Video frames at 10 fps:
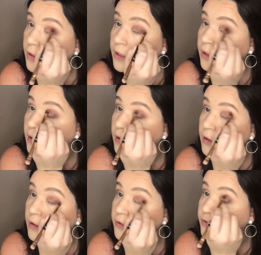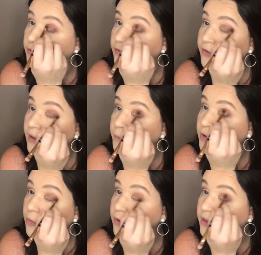And you just keep
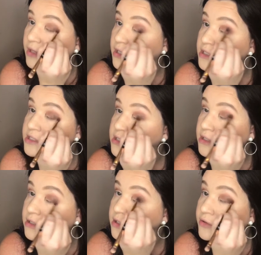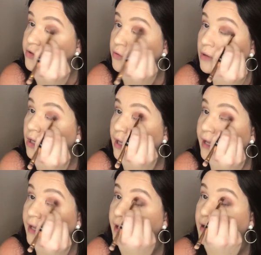doing this until you
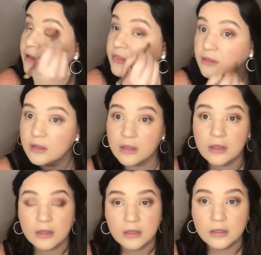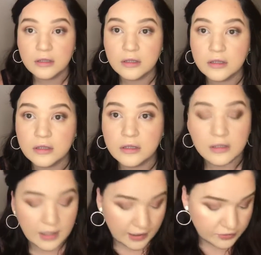like
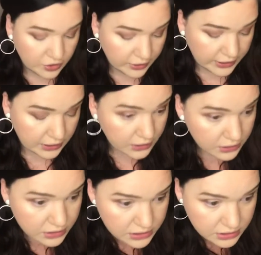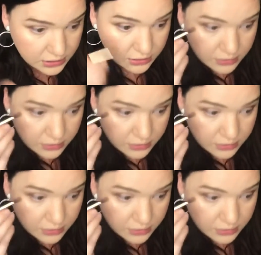how dark it is.